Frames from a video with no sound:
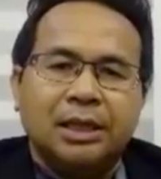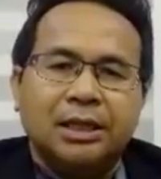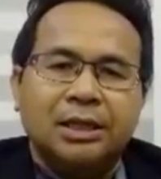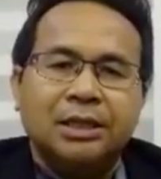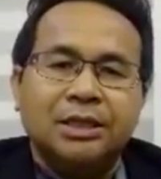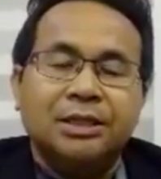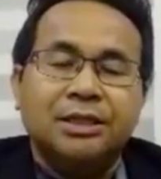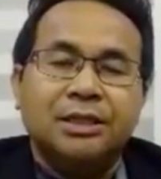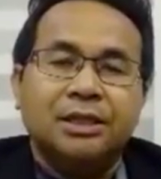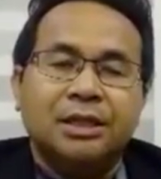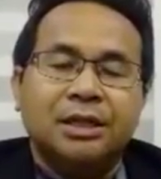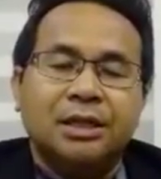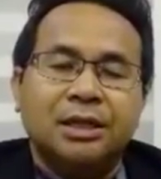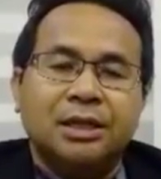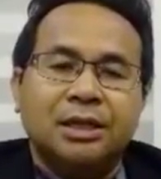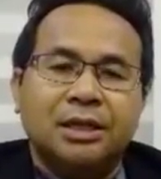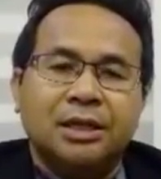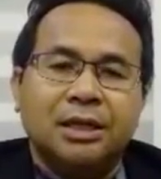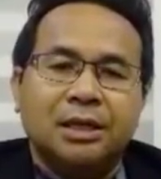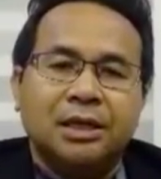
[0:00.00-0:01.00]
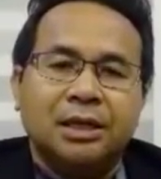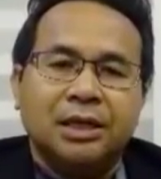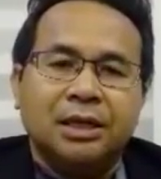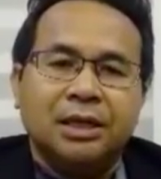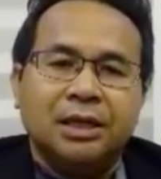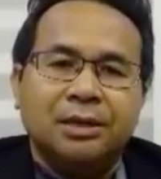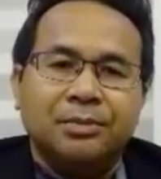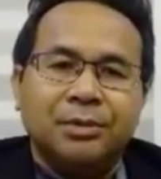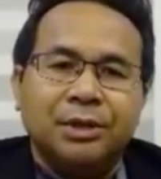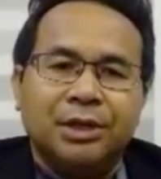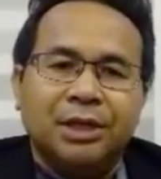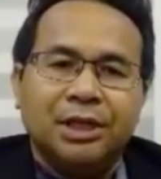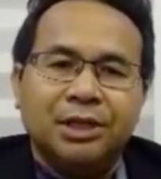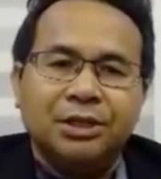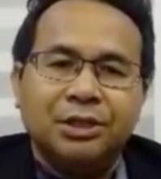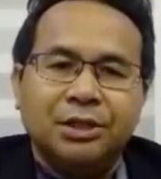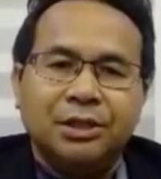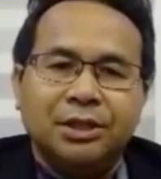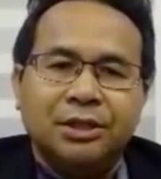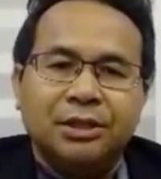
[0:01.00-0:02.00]
is the
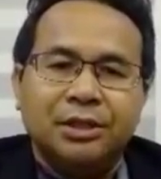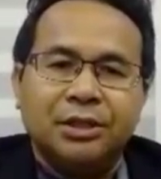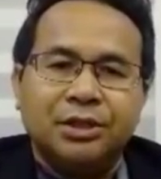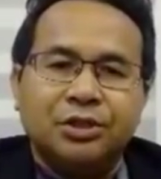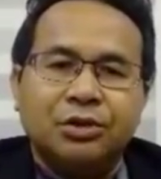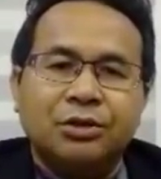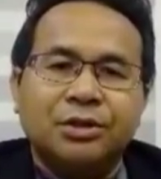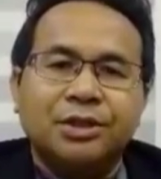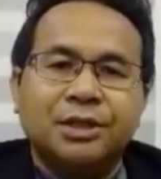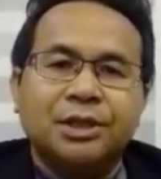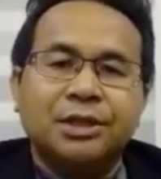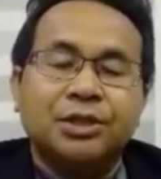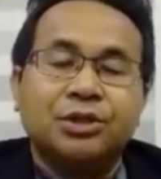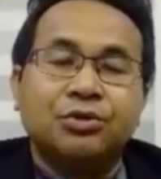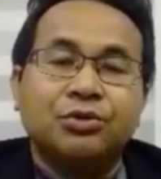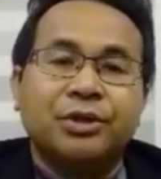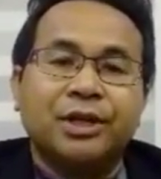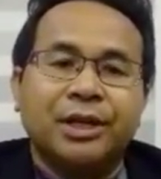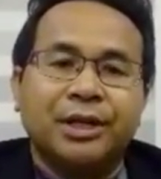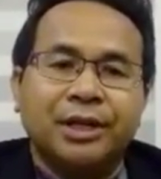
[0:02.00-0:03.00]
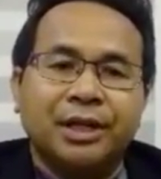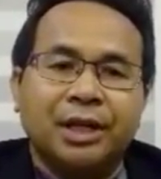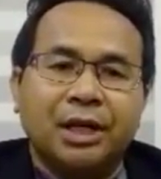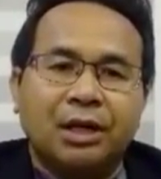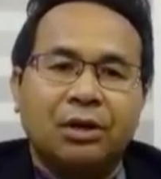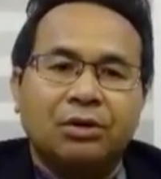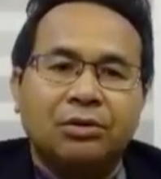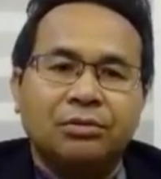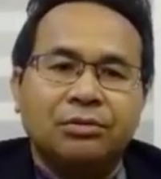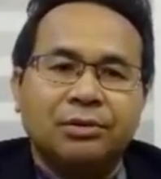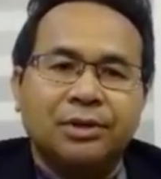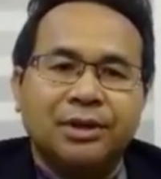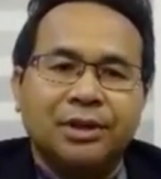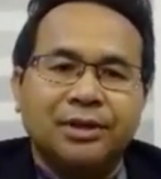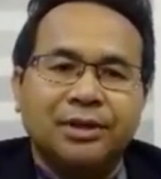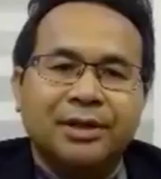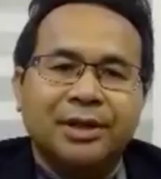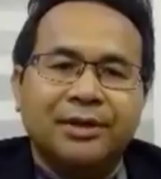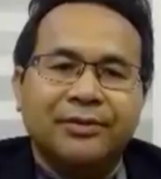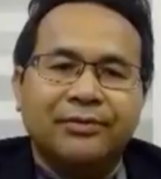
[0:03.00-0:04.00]
limitation in the resources to carry out
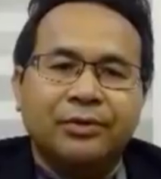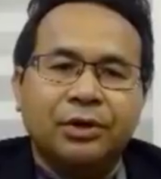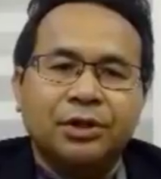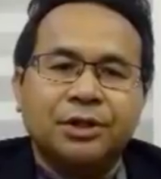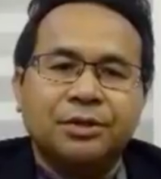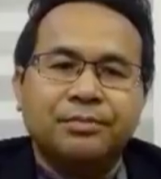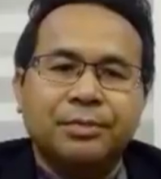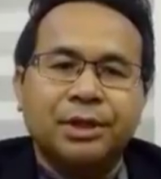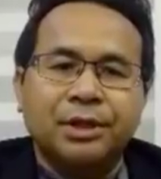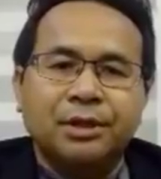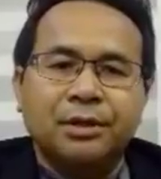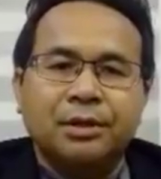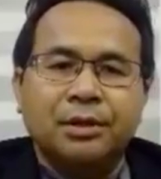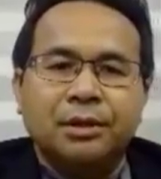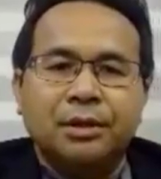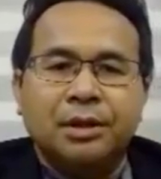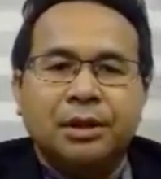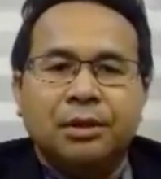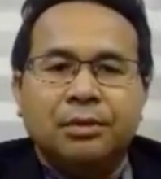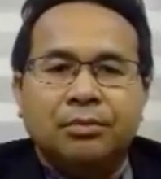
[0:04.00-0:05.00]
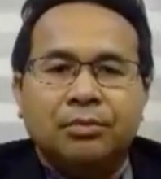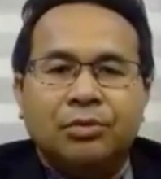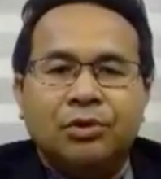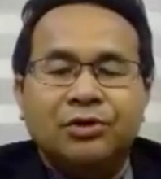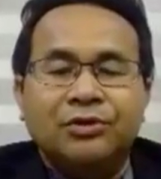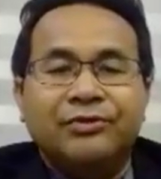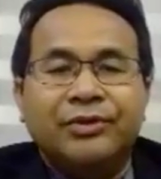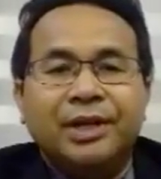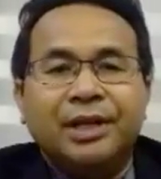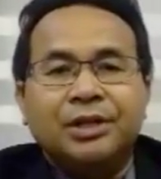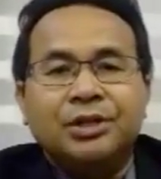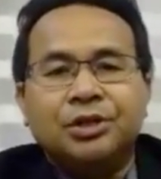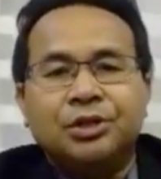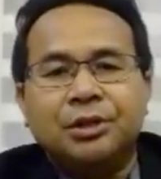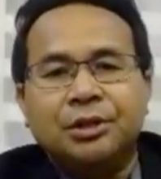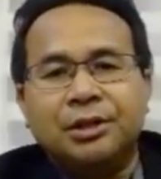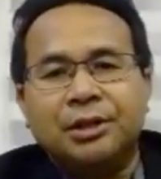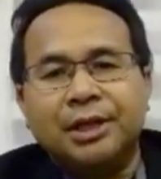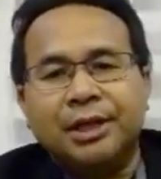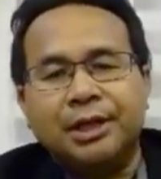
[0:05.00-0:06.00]
enforcement, both
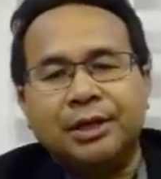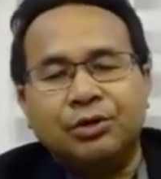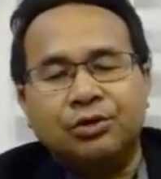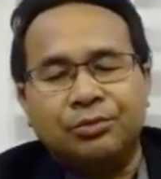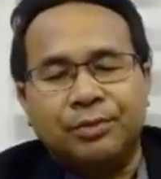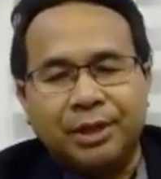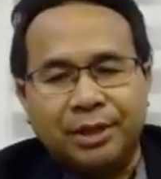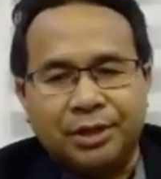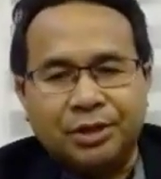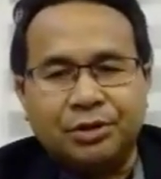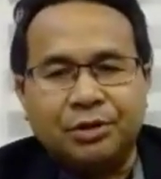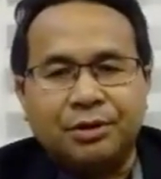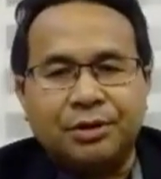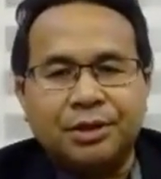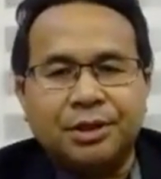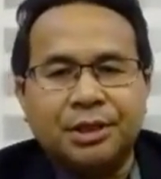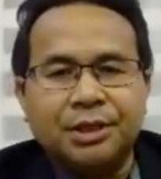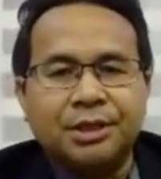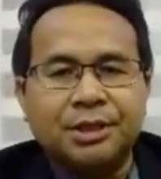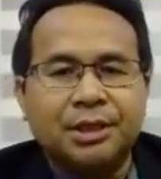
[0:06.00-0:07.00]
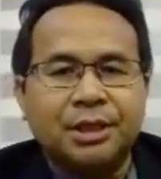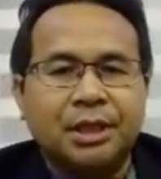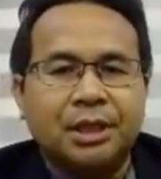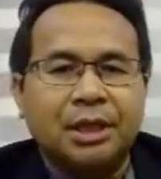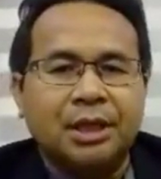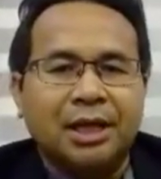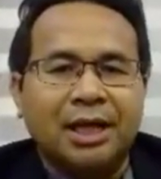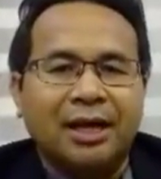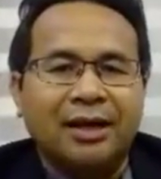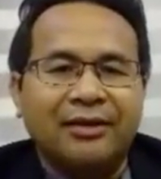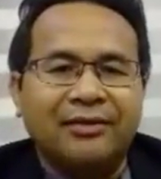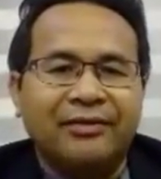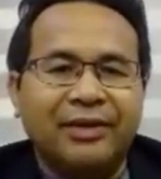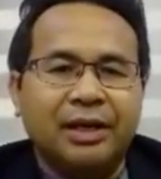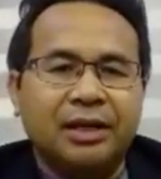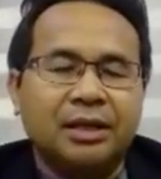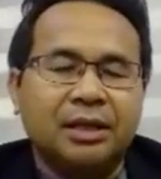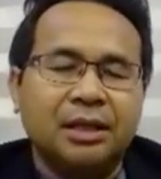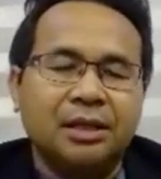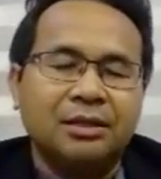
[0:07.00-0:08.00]
financial and human resources,
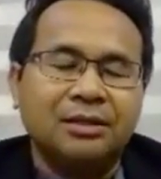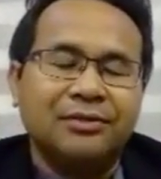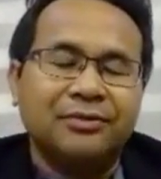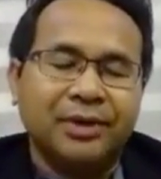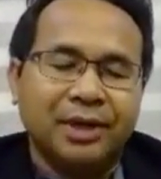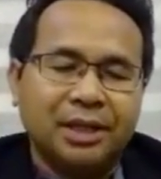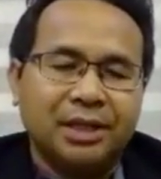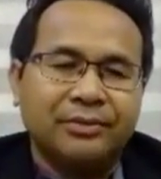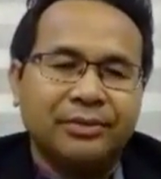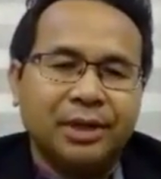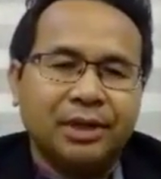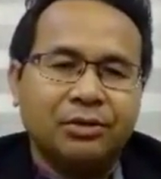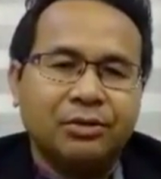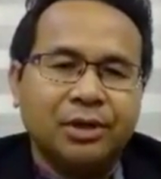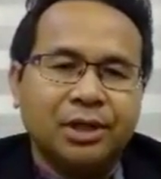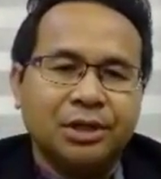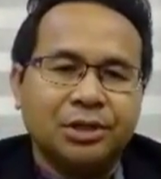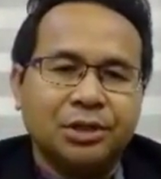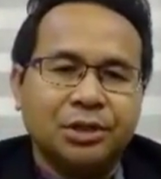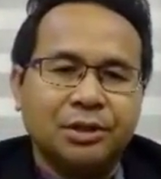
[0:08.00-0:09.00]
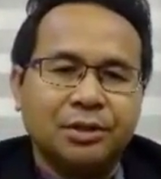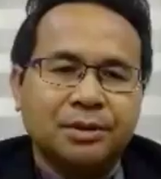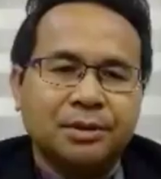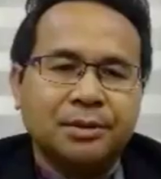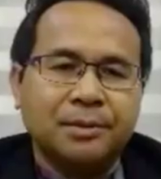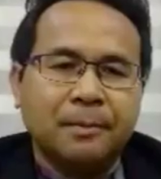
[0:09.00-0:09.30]
affecting effective regulation.